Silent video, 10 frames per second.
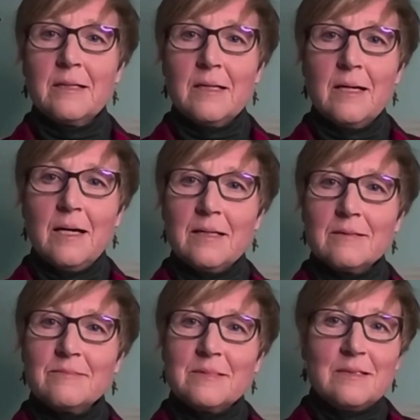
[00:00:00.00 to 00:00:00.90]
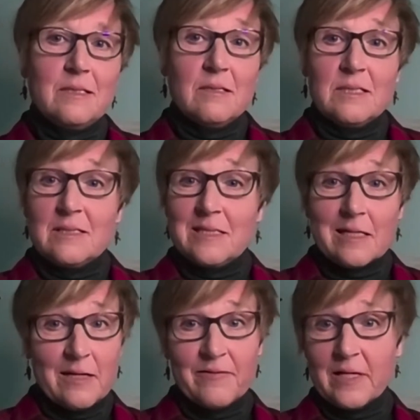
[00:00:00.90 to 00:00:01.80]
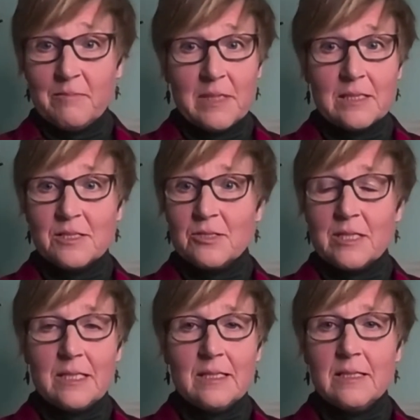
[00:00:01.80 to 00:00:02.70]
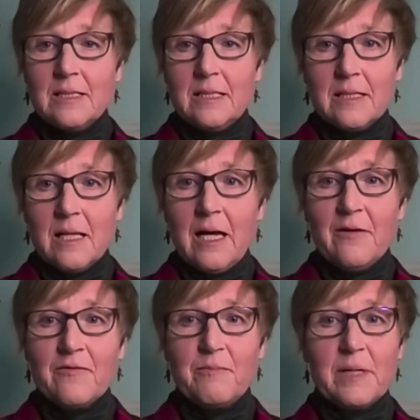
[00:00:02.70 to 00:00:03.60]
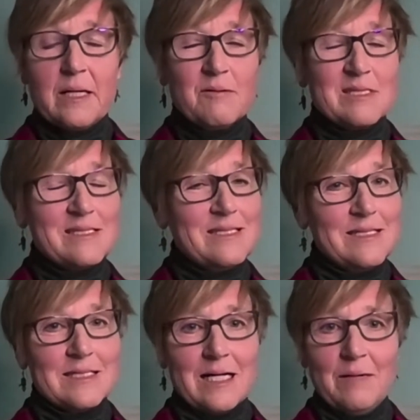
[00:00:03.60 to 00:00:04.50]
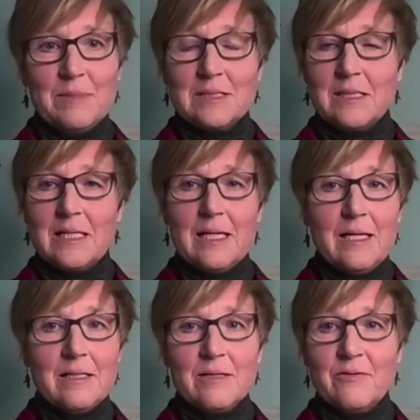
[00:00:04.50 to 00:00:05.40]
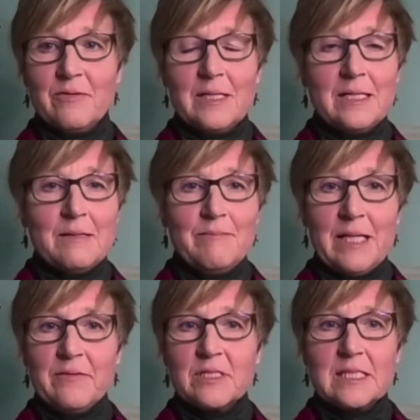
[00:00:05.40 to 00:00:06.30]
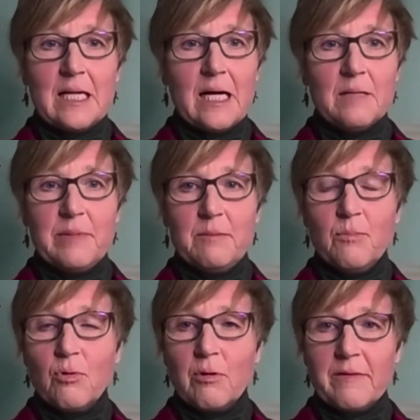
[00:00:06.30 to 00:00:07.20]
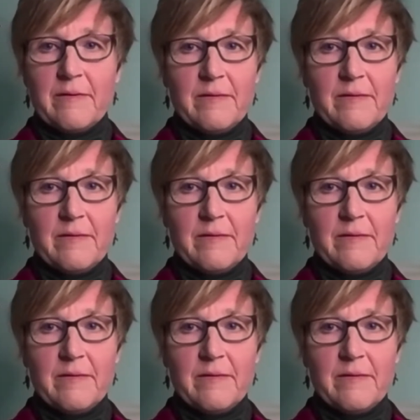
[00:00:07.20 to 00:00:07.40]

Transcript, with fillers: uh, you know, just significant ministry in life, but it was just coming to the end of, man, there's got to be more than